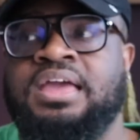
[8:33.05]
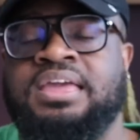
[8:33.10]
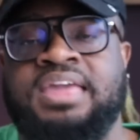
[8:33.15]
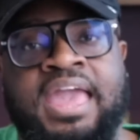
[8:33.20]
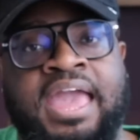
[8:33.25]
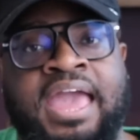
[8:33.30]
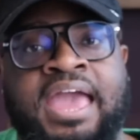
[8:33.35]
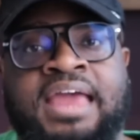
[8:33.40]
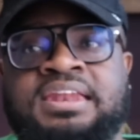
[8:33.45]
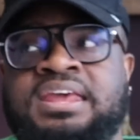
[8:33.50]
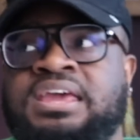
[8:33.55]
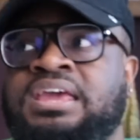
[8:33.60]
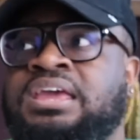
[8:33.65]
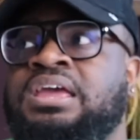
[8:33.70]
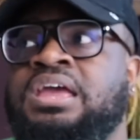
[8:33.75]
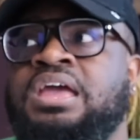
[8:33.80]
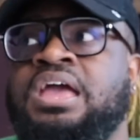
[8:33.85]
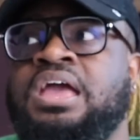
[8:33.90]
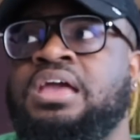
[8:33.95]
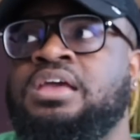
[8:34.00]

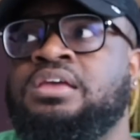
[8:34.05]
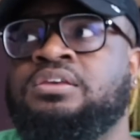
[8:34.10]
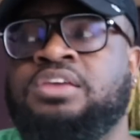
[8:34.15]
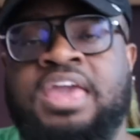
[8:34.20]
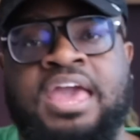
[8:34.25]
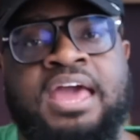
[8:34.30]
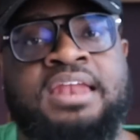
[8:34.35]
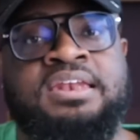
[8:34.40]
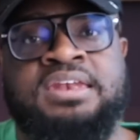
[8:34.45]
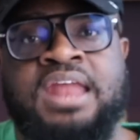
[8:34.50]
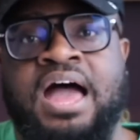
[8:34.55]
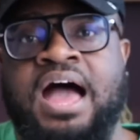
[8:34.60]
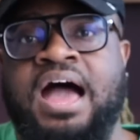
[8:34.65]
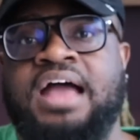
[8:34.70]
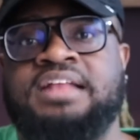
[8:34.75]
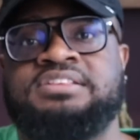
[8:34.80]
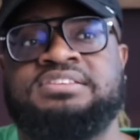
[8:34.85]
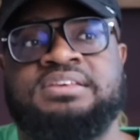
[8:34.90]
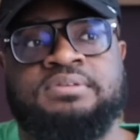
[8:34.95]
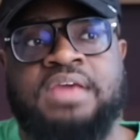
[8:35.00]
Candy
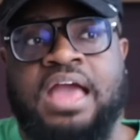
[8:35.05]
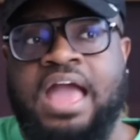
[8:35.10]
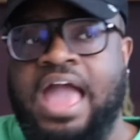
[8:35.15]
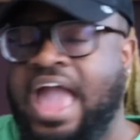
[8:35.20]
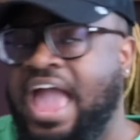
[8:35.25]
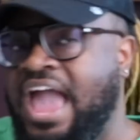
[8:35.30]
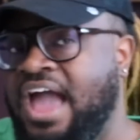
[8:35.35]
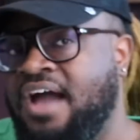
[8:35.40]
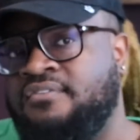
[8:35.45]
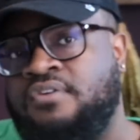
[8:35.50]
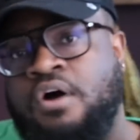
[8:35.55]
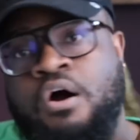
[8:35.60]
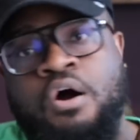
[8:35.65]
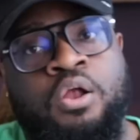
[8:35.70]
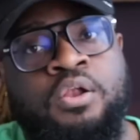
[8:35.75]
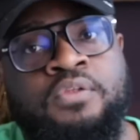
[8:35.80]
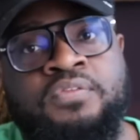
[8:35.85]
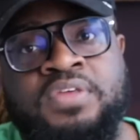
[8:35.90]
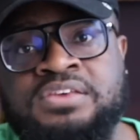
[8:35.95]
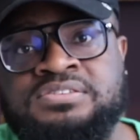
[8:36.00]
cannot have
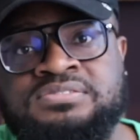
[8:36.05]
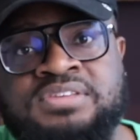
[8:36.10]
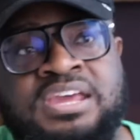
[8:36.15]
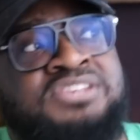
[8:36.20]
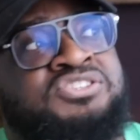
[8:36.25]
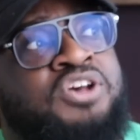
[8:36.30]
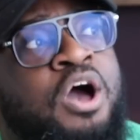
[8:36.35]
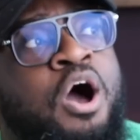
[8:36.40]
all of these things.